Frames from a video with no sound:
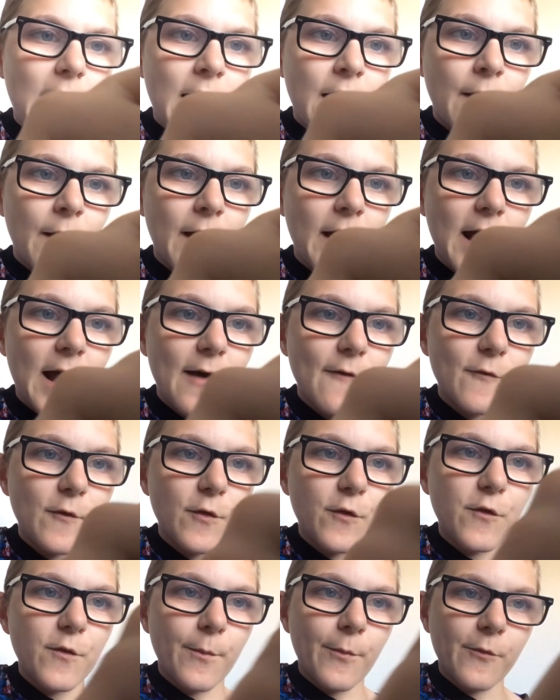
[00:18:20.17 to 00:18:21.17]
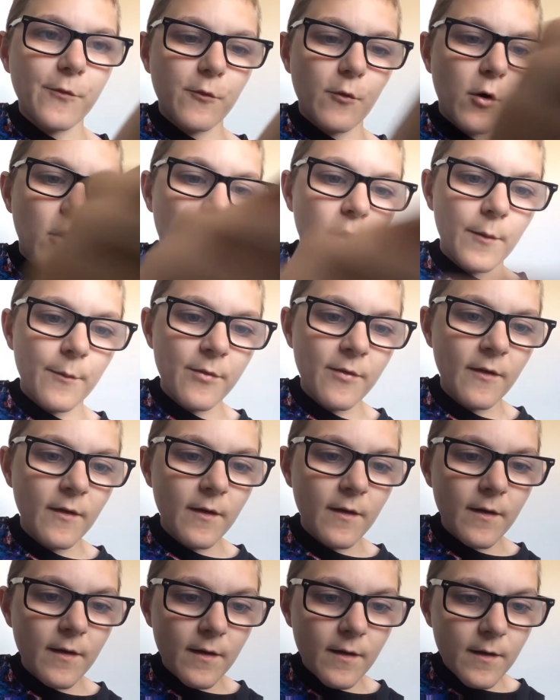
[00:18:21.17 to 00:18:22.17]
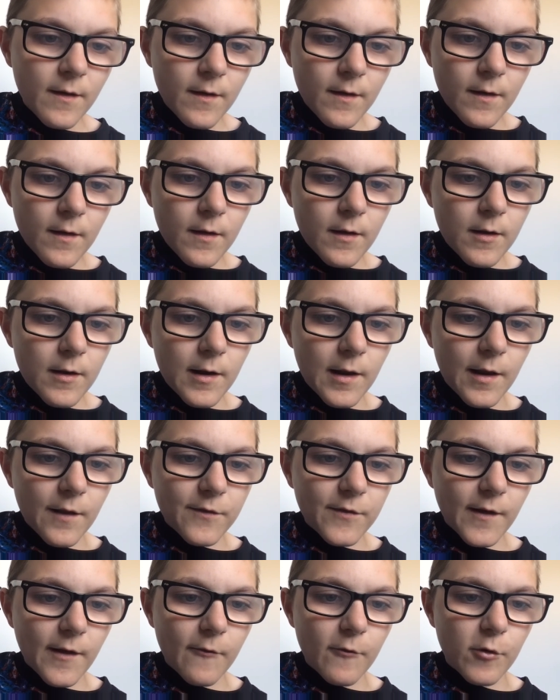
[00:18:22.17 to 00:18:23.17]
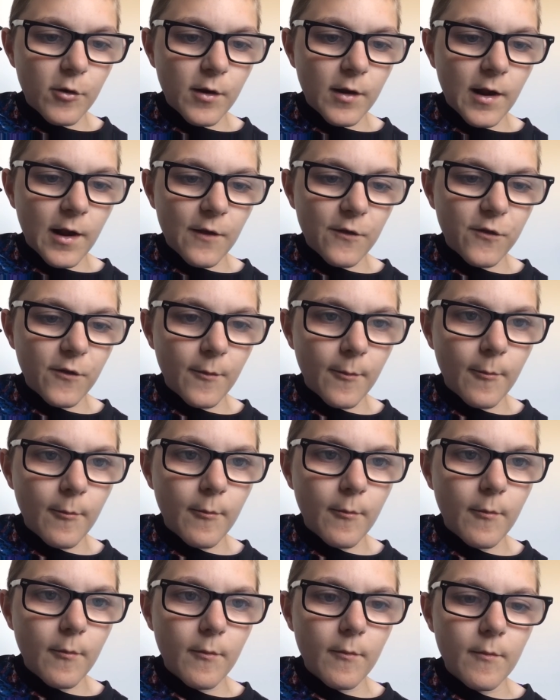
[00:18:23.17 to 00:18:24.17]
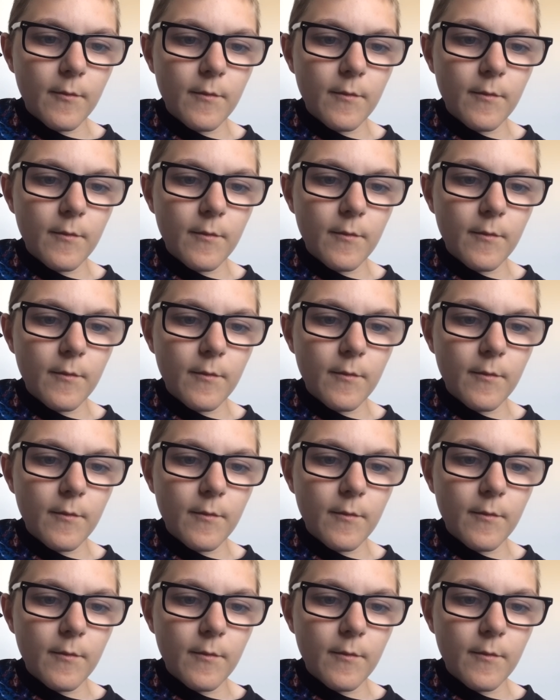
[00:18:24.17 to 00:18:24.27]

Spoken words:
and haven't subscribed. Let's have a look at some